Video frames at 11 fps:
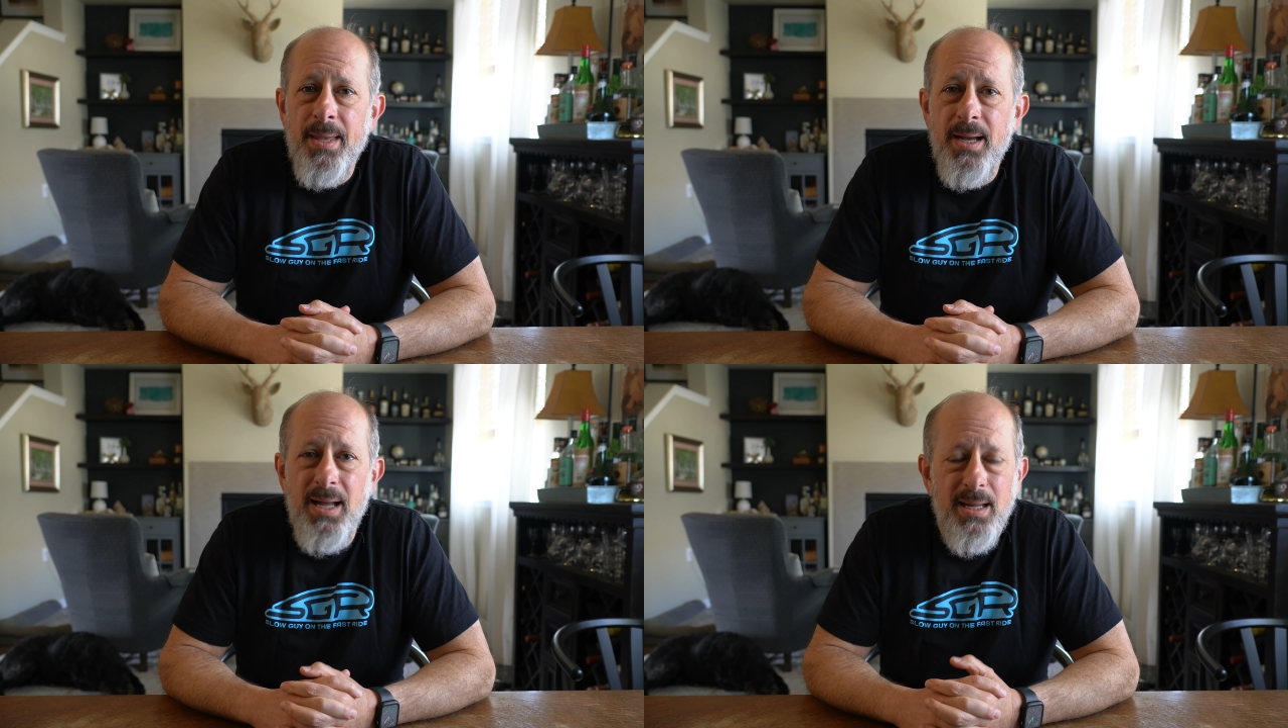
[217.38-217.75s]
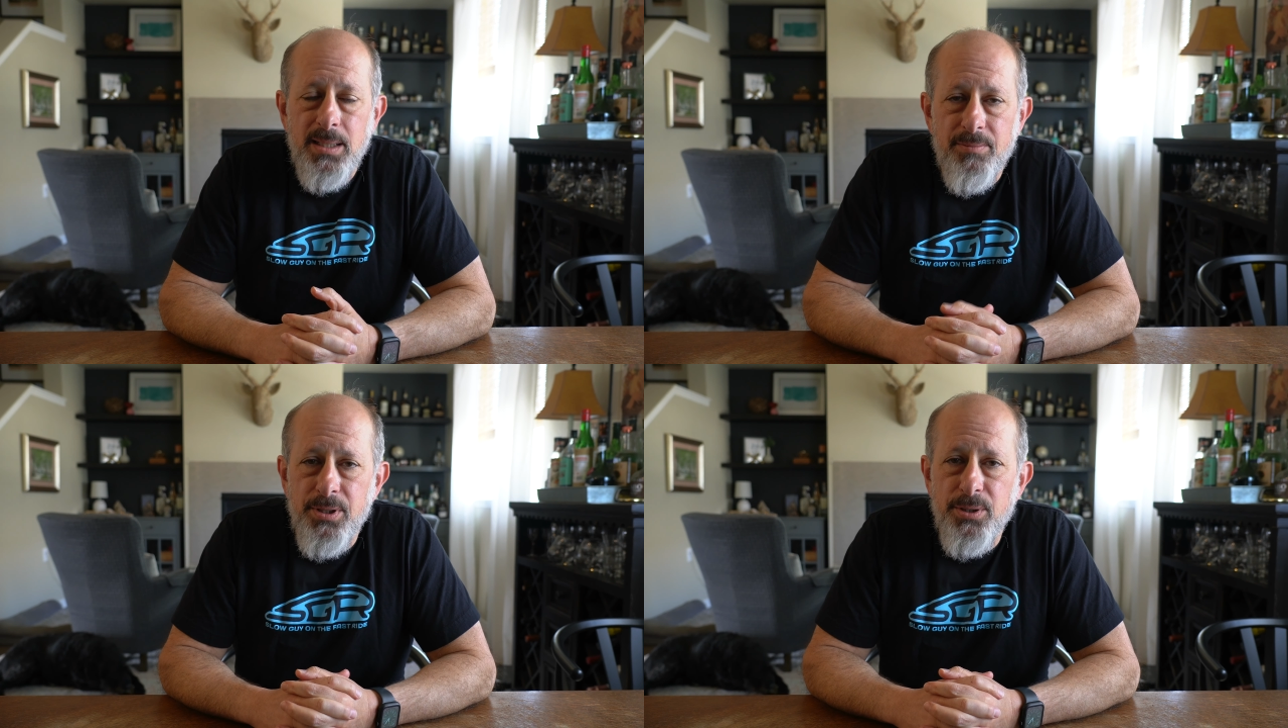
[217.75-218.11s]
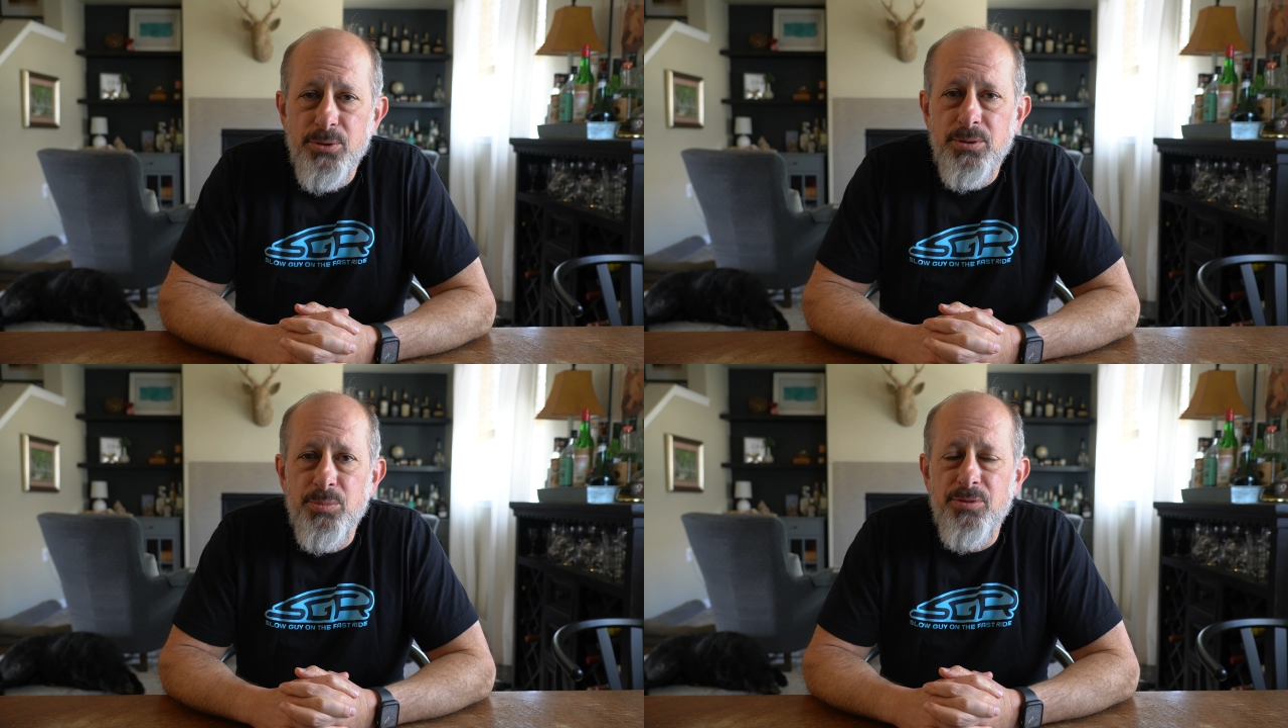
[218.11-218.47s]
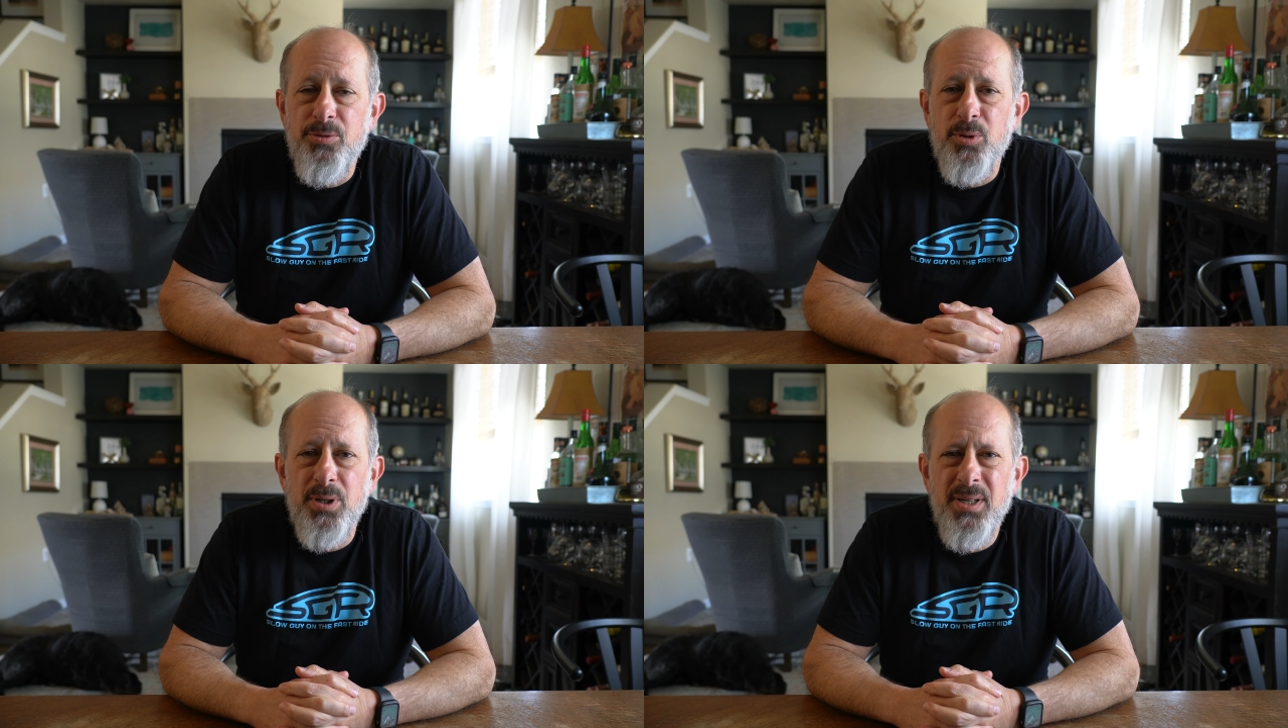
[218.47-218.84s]
I'd never used them
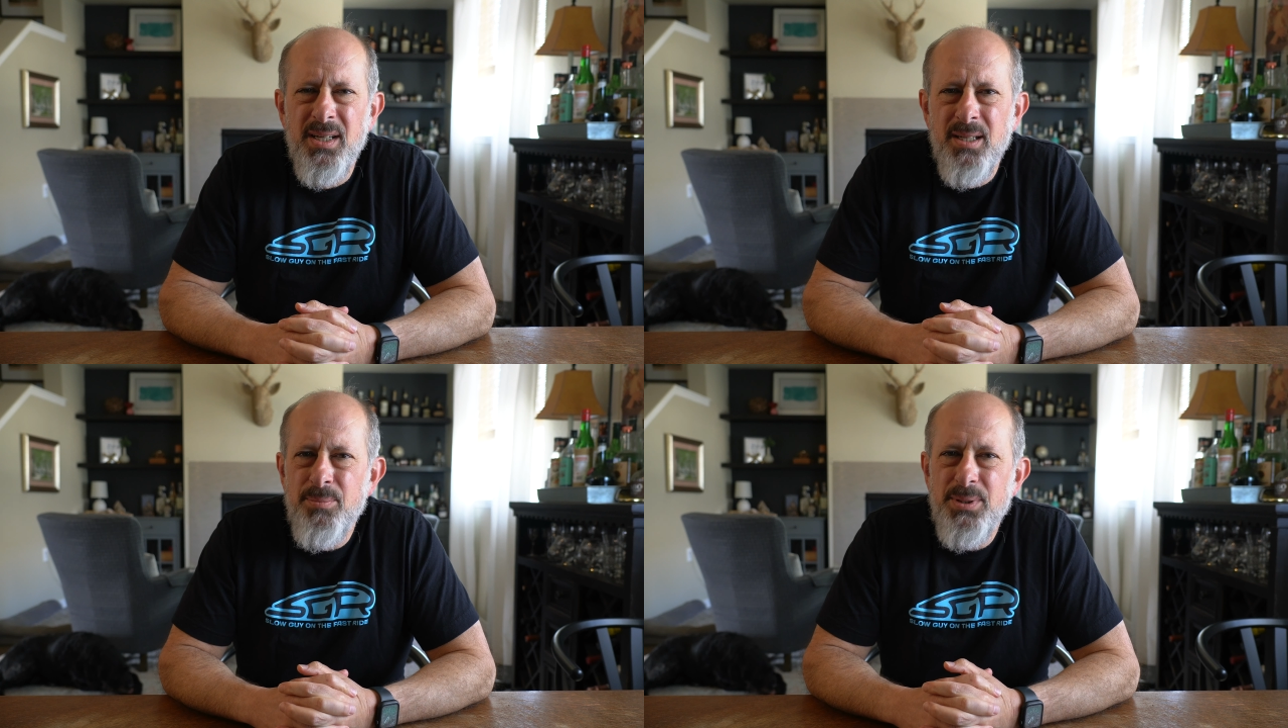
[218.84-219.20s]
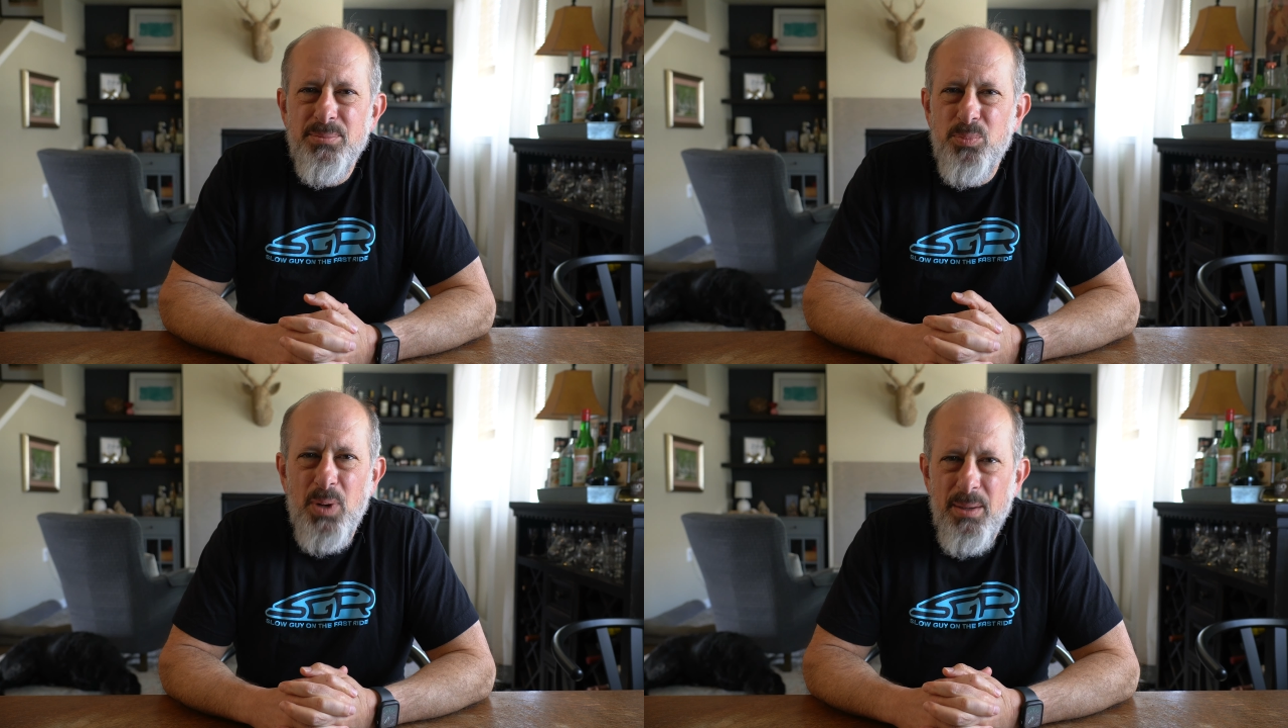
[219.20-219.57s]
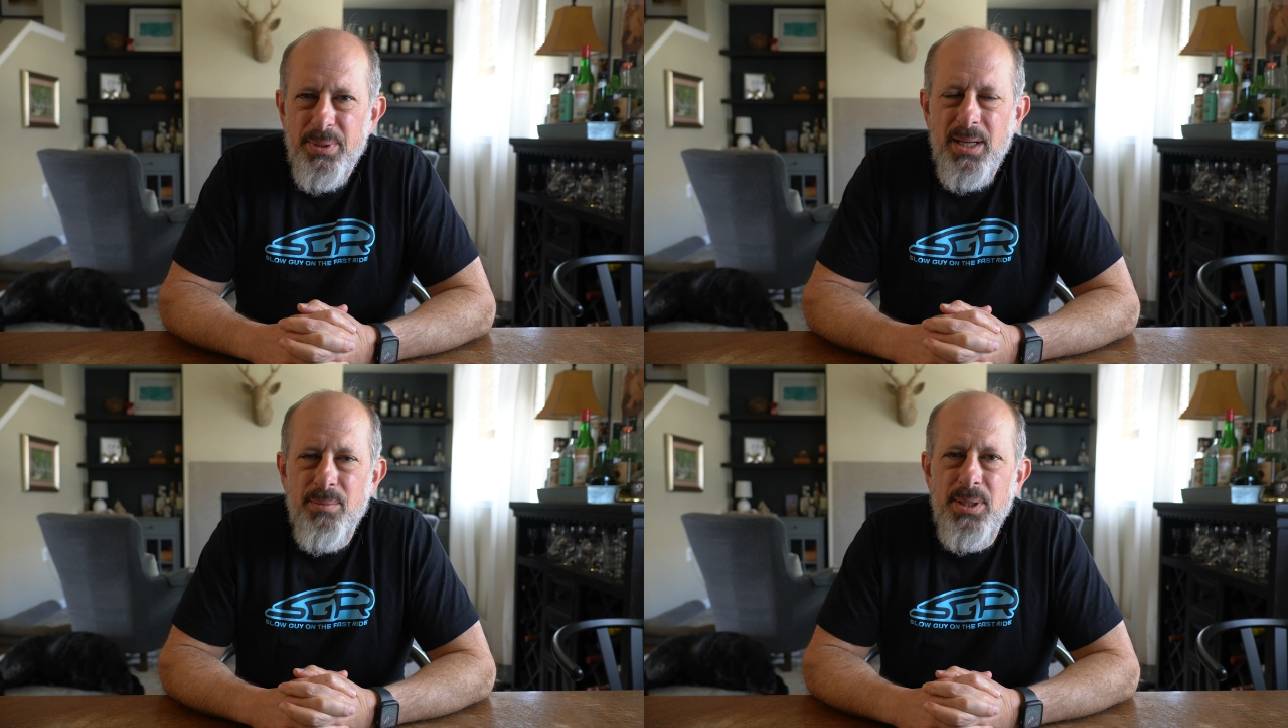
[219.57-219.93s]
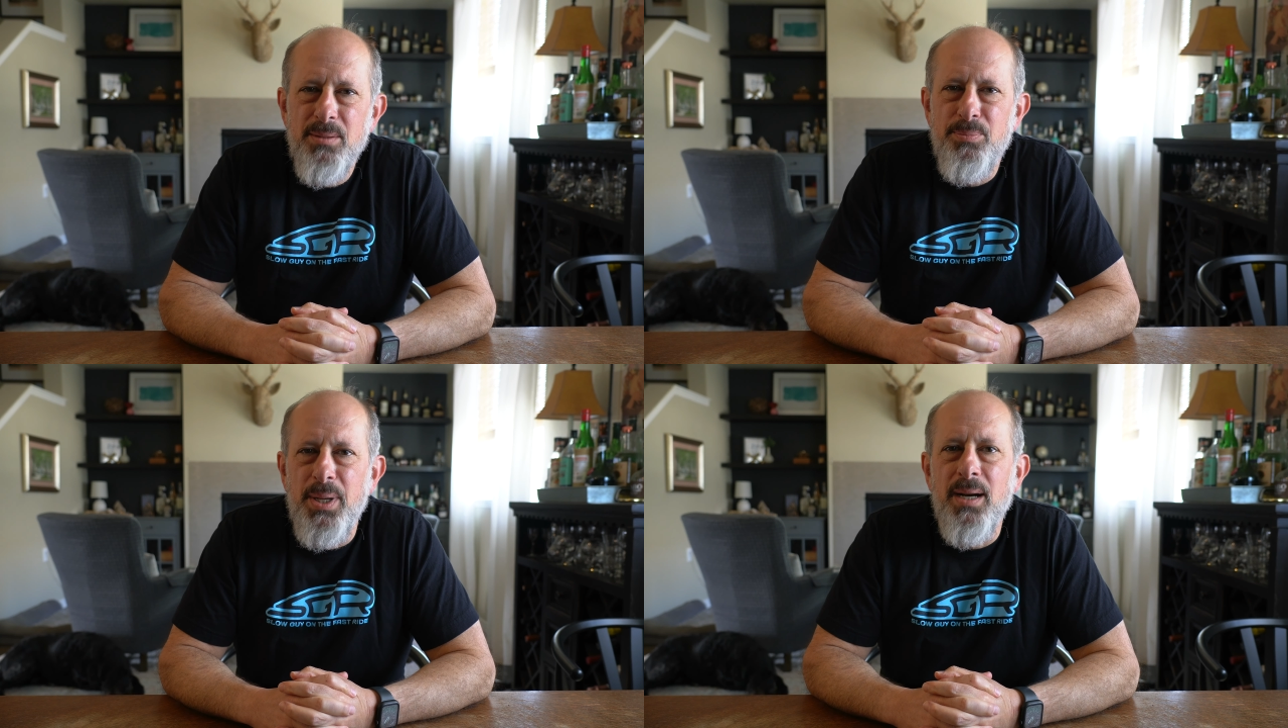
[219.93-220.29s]
before, but why would I be
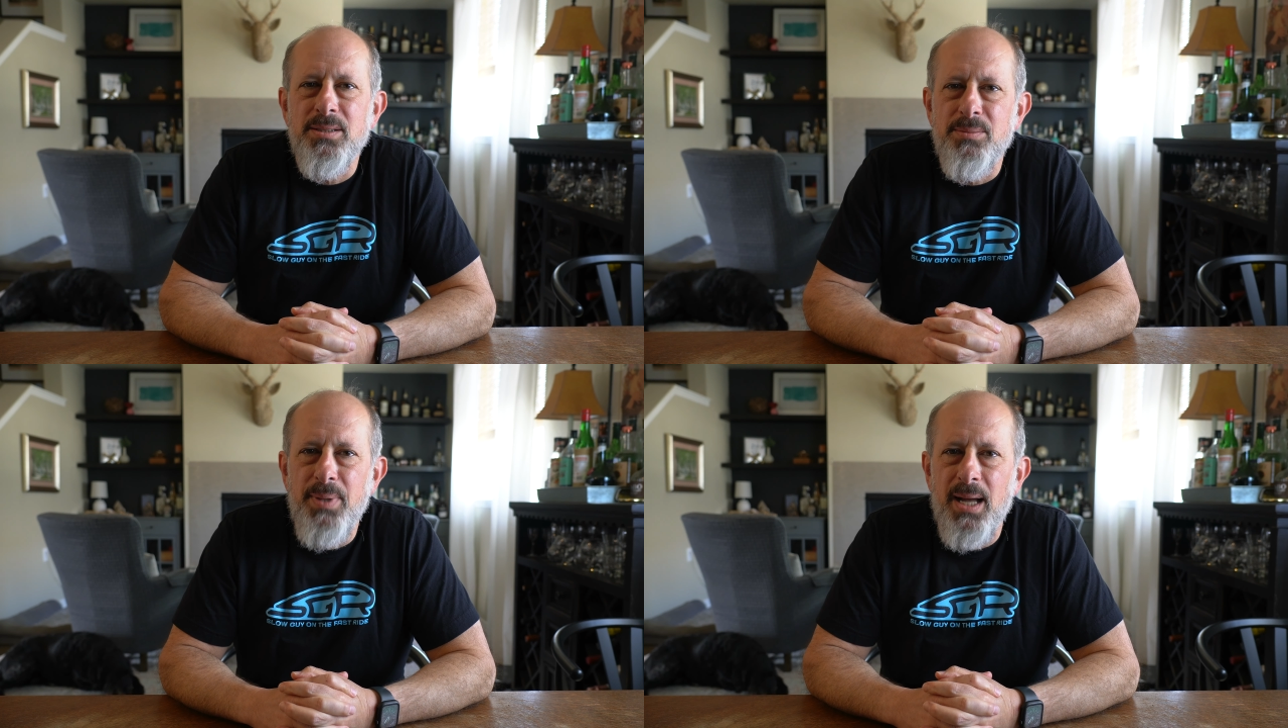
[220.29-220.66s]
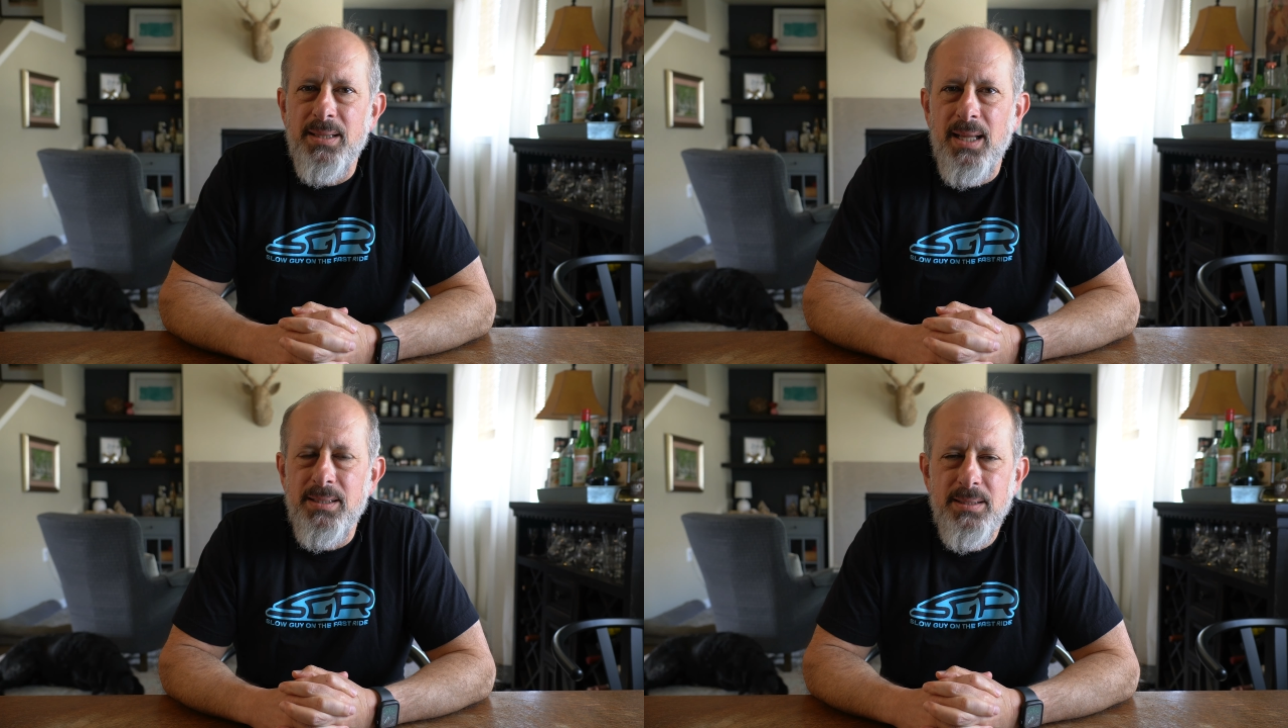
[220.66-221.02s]
embarrassed about that?